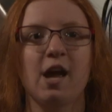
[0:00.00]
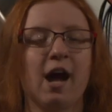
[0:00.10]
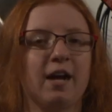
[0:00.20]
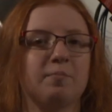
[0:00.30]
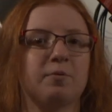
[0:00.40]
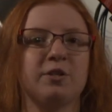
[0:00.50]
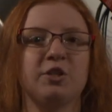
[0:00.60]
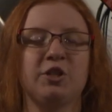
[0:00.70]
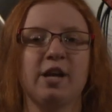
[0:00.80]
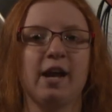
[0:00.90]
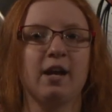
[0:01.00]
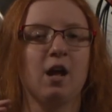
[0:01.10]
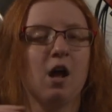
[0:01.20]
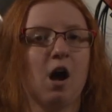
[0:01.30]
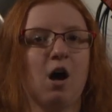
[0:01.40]
I appreciate
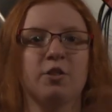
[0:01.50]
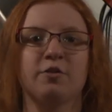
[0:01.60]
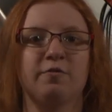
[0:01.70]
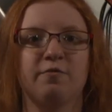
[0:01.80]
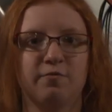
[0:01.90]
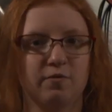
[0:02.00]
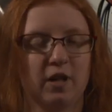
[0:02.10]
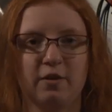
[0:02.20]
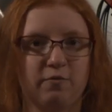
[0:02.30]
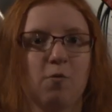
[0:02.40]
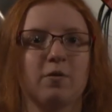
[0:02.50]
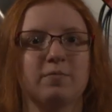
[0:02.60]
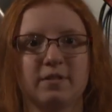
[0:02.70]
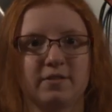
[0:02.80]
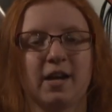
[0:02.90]
other
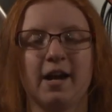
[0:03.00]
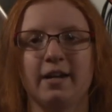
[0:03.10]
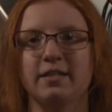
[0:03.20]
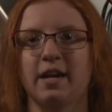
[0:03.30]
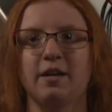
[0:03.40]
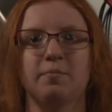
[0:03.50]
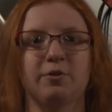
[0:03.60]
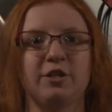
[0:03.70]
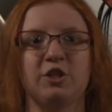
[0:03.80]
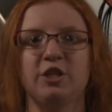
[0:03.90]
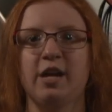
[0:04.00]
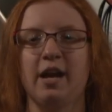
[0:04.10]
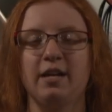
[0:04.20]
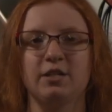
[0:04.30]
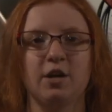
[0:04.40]
forms of science. I
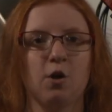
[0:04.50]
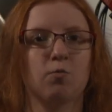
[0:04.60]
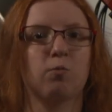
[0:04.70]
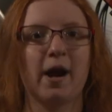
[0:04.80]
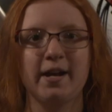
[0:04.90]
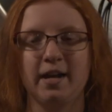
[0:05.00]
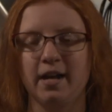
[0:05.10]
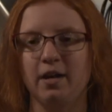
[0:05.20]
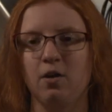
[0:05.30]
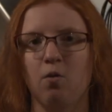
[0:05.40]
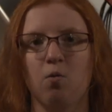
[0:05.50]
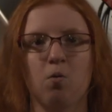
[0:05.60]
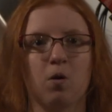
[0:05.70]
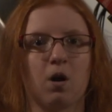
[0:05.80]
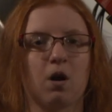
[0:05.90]
appreciate writing,
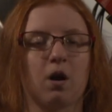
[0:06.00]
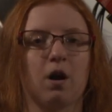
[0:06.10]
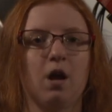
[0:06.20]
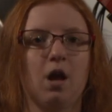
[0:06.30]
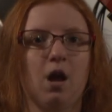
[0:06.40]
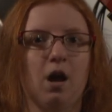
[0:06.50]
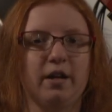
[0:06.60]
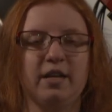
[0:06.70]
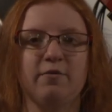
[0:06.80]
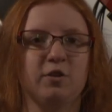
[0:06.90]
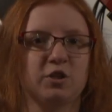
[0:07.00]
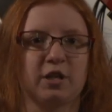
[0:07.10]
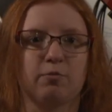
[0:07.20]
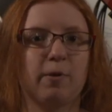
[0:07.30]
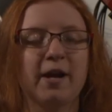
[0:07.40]
or even just
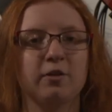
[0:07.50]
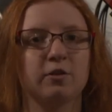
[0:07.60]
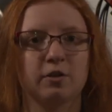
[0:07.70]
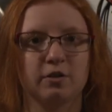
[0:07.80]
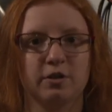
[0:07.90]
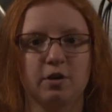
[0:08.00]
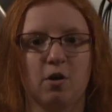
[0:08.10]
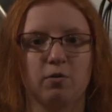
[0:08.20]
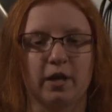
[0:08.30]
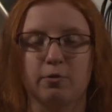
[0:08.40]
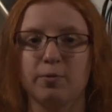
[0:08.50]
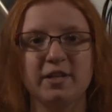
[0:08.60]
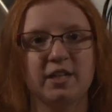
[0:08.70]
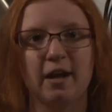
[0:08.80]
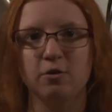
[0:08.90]
regular,
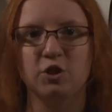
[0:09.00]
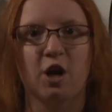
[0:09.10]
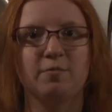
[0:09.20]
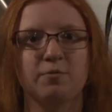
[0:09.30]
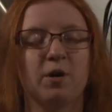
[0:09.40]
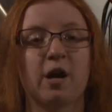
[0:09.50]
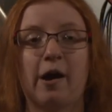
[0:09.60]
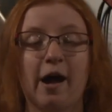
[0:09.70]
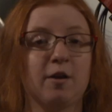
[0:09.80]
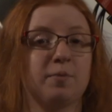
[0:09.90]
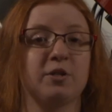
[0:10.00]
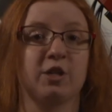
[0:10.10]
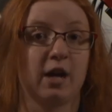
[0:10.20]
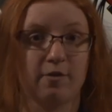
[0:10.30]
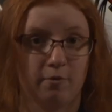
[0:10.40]
retail jobs and whatnot. I
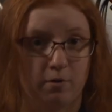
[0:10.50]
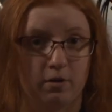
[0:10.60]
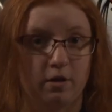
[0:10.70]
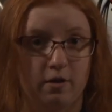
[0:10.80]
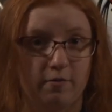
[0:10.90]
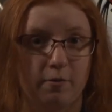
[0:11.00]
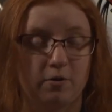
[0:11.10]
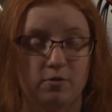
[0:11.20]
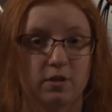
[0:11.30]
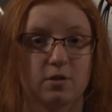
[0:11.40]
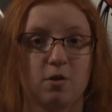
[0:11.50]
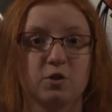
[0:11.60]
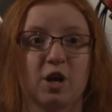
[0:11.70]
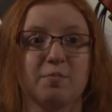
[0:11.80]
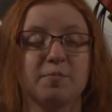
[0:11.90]
appreciate everyone who does all
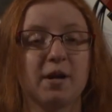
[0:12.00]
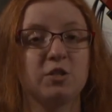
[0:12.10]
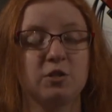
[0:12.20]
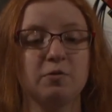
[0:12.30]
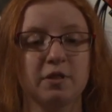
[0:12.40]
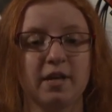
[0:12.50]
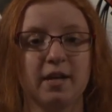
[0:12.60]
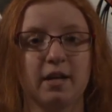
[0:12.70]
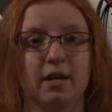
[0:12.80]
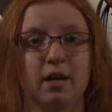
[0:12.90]
jobs. But I do think